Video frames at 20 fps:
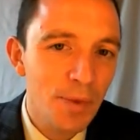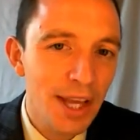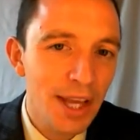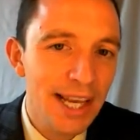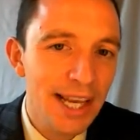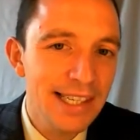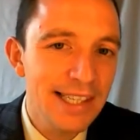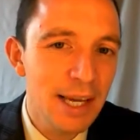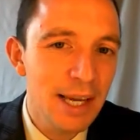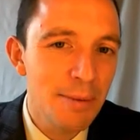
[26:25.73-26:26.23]

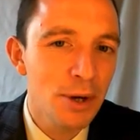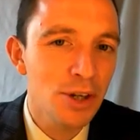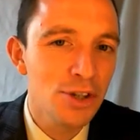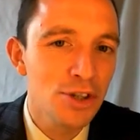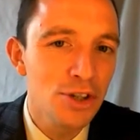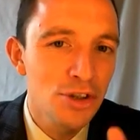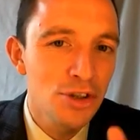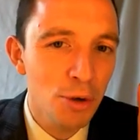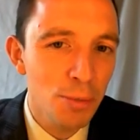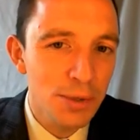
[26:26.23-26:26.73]
is typical
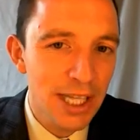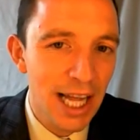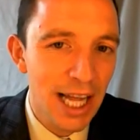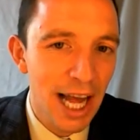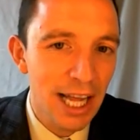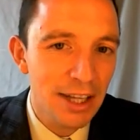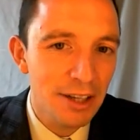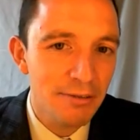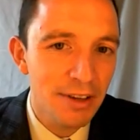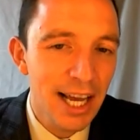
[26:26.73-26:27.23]

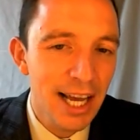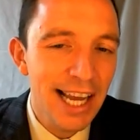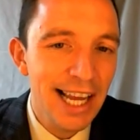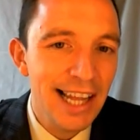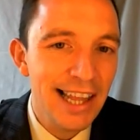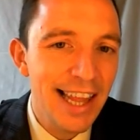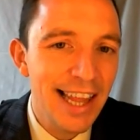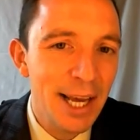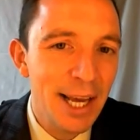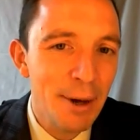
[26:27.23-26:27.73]
substantive,
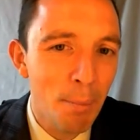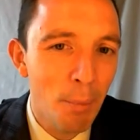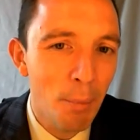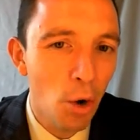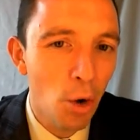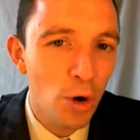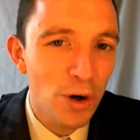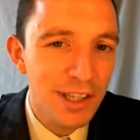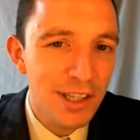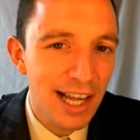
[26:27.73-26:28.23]
the
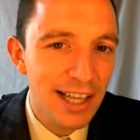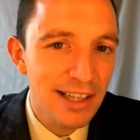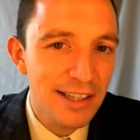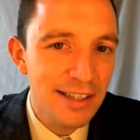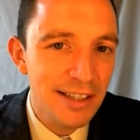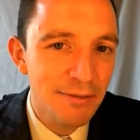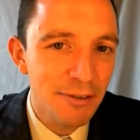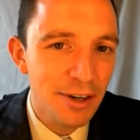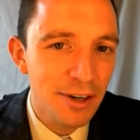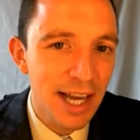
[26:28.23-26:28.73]

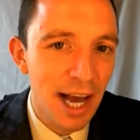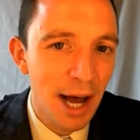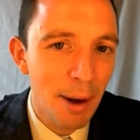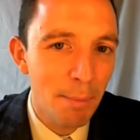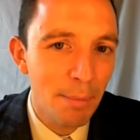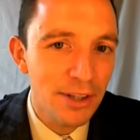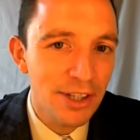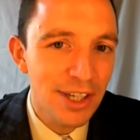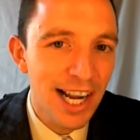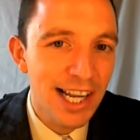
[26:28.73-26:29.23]
importance, for
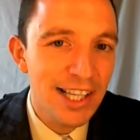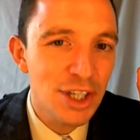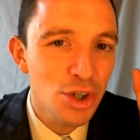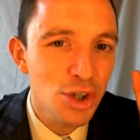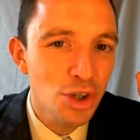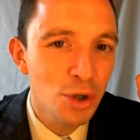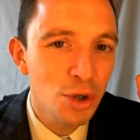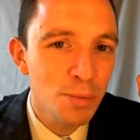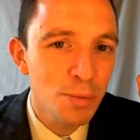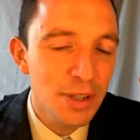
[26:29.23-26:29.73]
example, so that's a
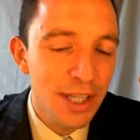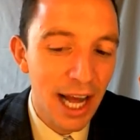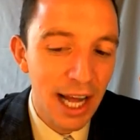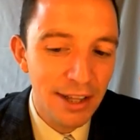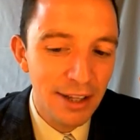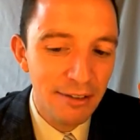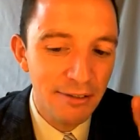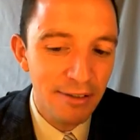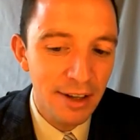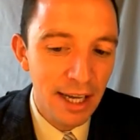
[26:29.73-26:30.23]

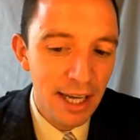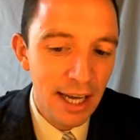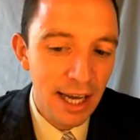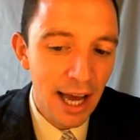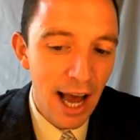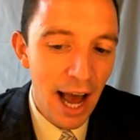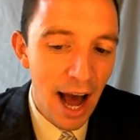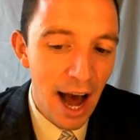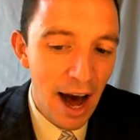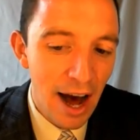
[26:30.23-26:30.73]
substantive.
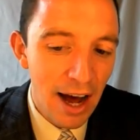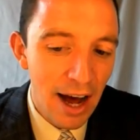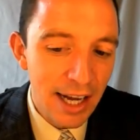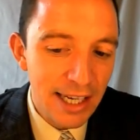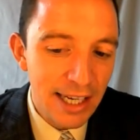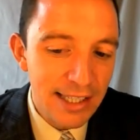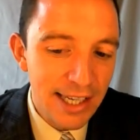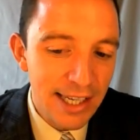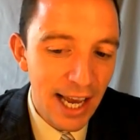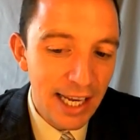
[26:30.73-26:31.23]

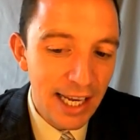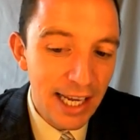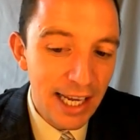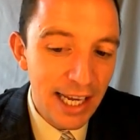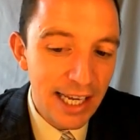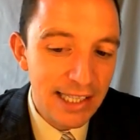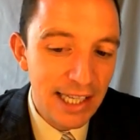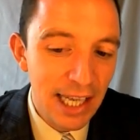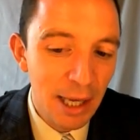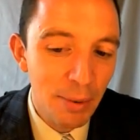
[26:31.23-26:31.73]
IZE
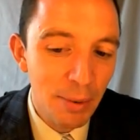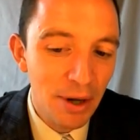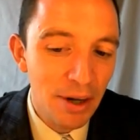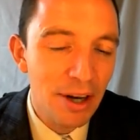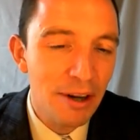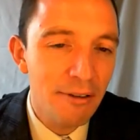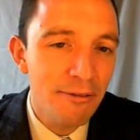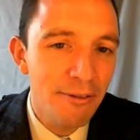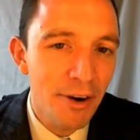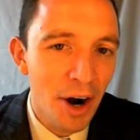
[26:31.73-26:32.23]
is
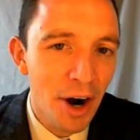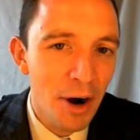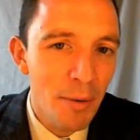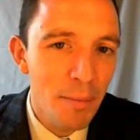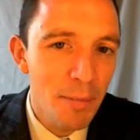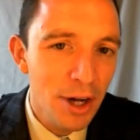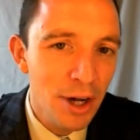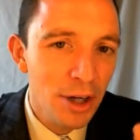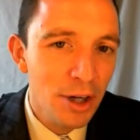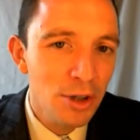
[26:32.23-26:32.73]
typical a
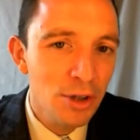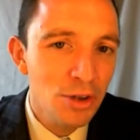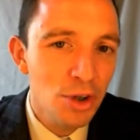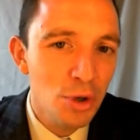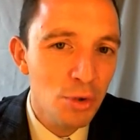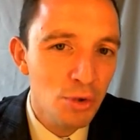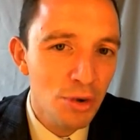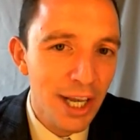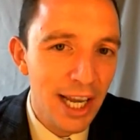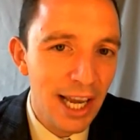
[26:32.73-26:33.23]
verb
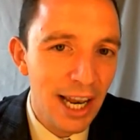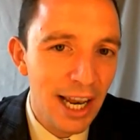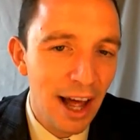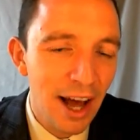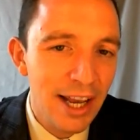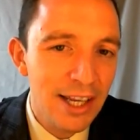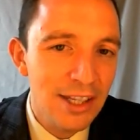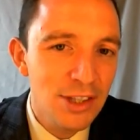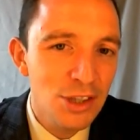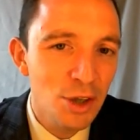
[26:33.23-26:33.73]
to
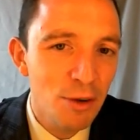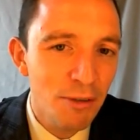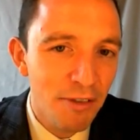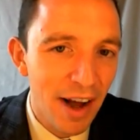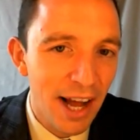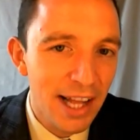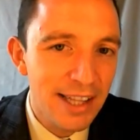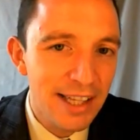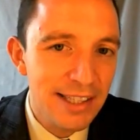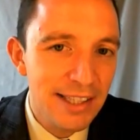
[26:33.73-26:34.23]
realize, to
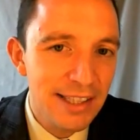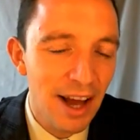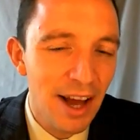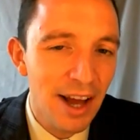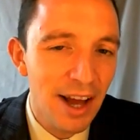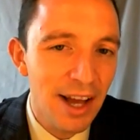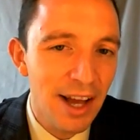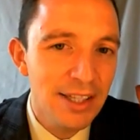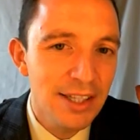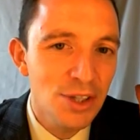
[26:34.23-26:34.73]

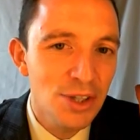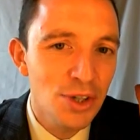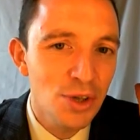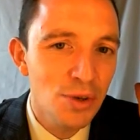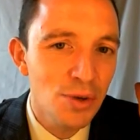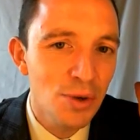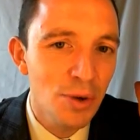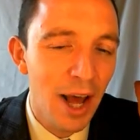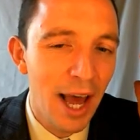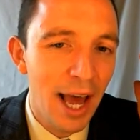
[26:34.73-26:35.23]
fantasize,
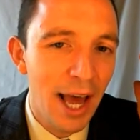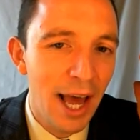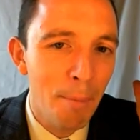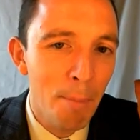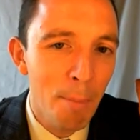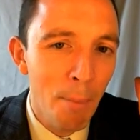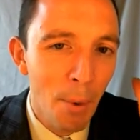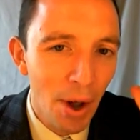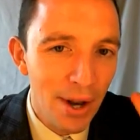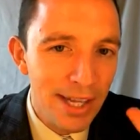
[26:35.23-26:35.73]
to uh,
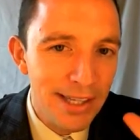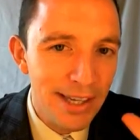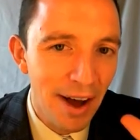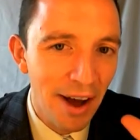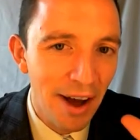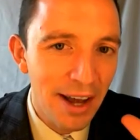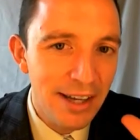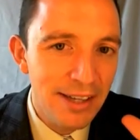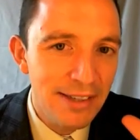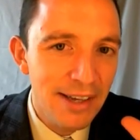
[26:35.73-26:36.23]

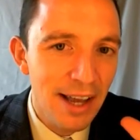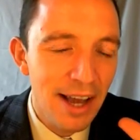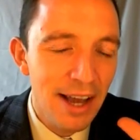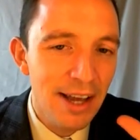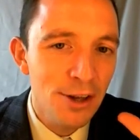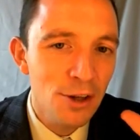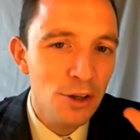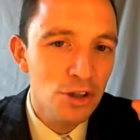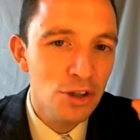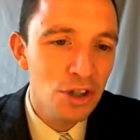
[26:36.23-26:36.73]
monetize.
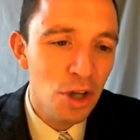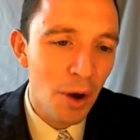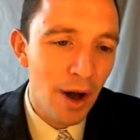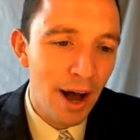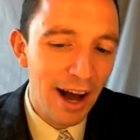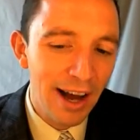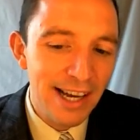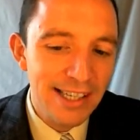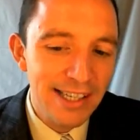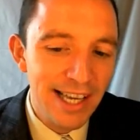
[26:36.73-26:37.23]
So
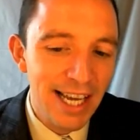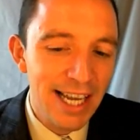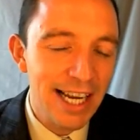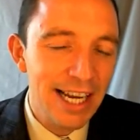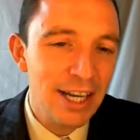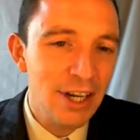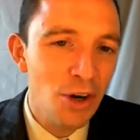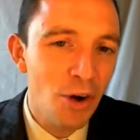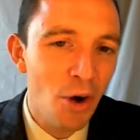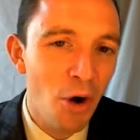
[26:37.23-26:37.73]

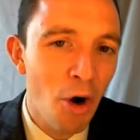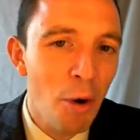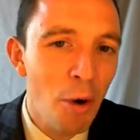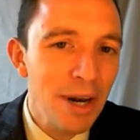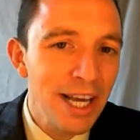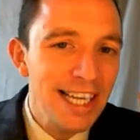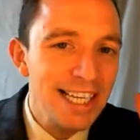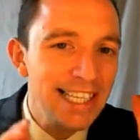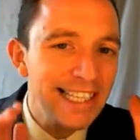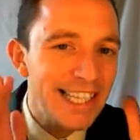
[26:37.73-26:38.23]
IZE normally
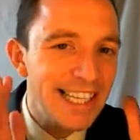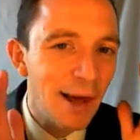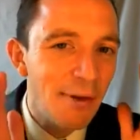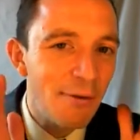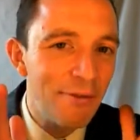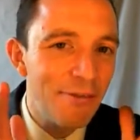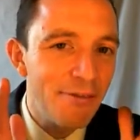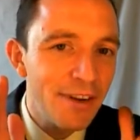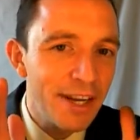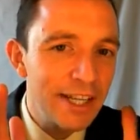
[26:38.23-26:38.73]
is the
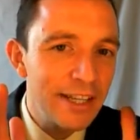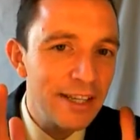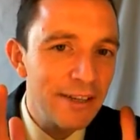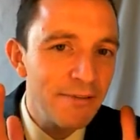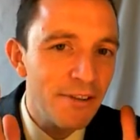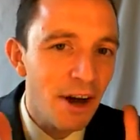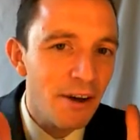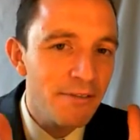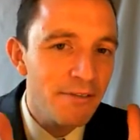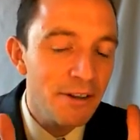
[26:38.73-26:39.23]

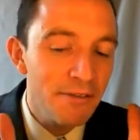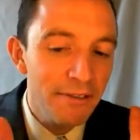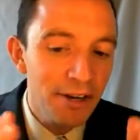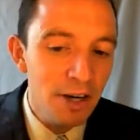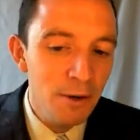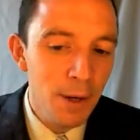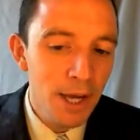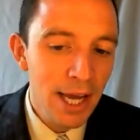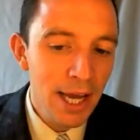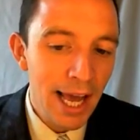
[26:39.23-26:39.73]
infinitive of the verb,